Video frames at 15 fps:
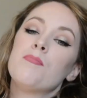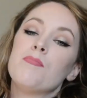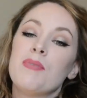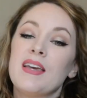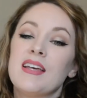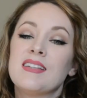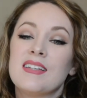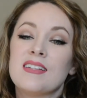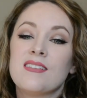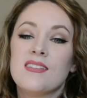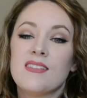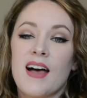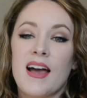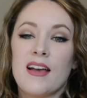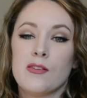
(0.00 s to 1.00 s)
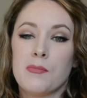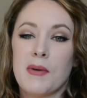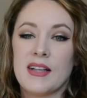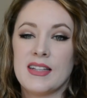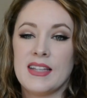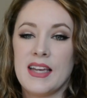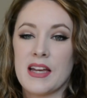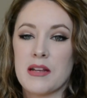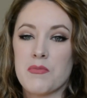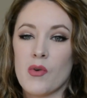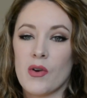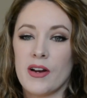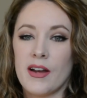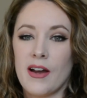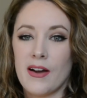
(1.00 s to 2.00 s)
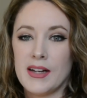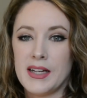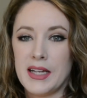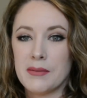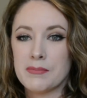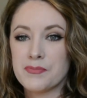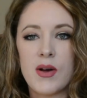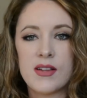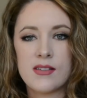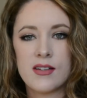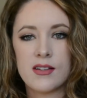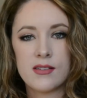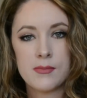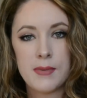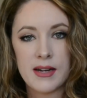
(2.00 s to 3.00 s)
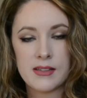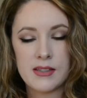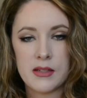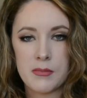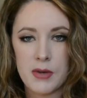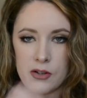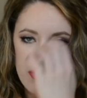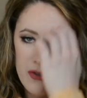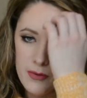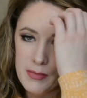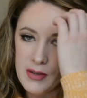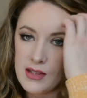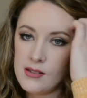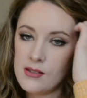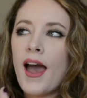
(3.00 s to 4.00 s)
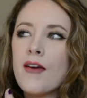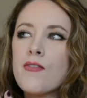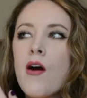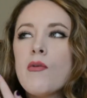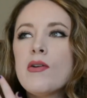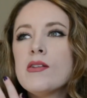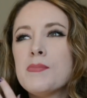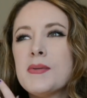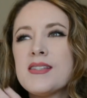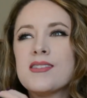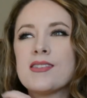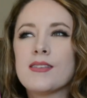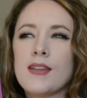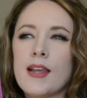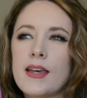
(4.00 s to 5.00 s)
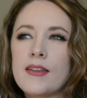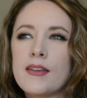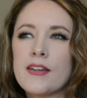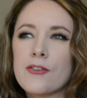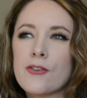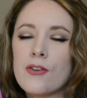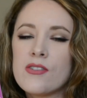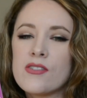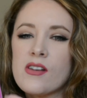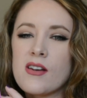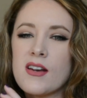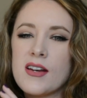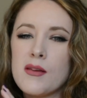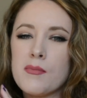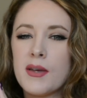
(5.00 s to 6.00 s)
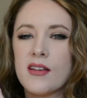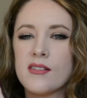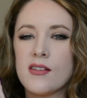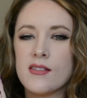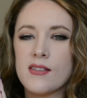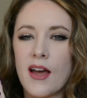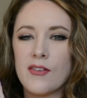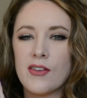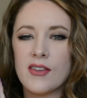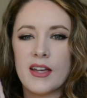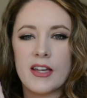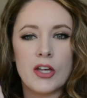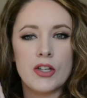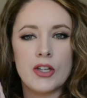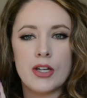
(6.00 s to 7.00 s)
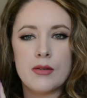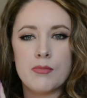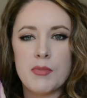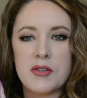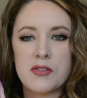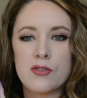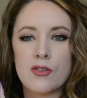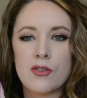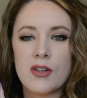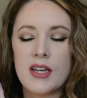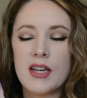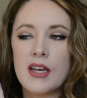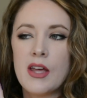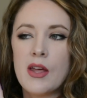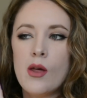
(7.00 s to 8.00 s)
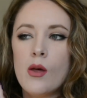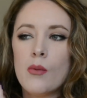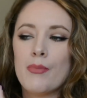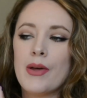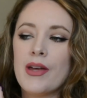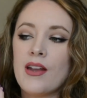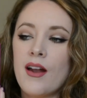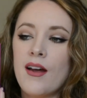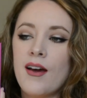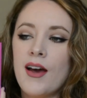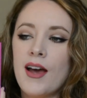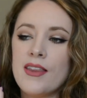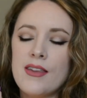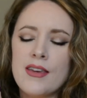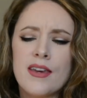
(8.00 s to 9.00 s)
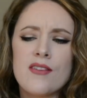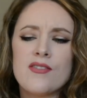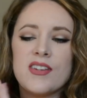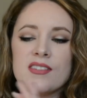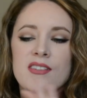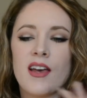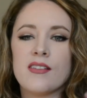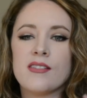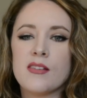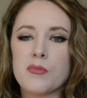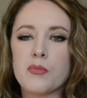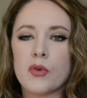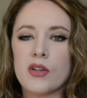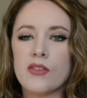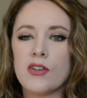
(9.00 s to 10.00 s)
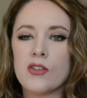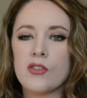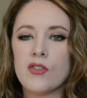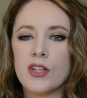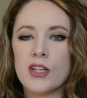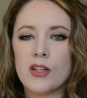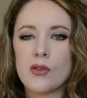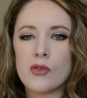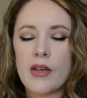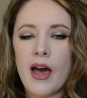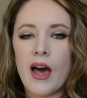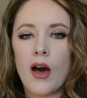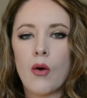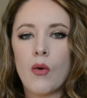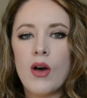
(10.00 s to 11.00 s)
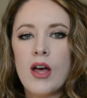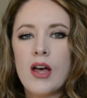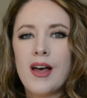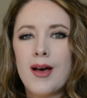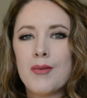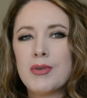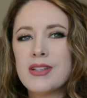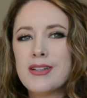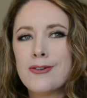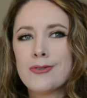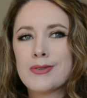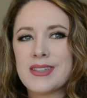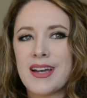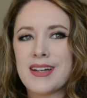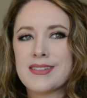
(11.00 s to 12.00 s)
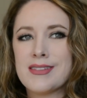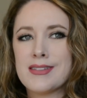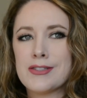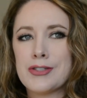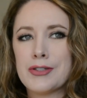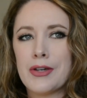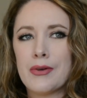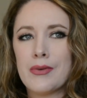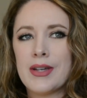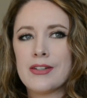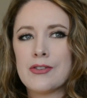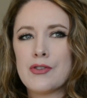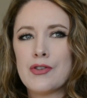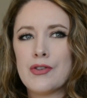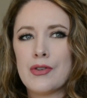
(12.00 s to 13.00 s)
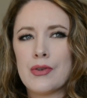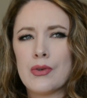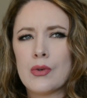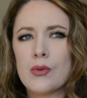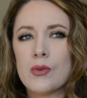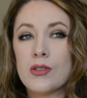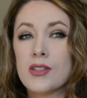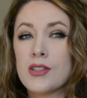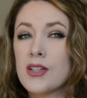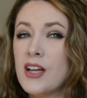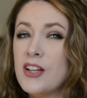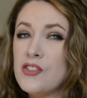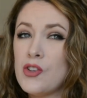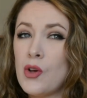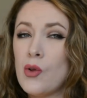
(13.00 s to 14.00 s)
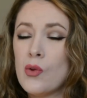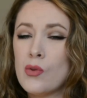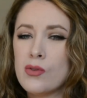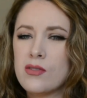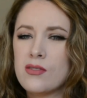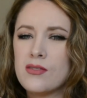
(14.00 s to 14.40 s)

Big Little Lies by Leanne Moriarty. Wasn't expecting much from this. I've always been slightly interested in it because it sounded like a good mystery, but I think I've discussed in previous videos how I'm a little reluctant to go into adult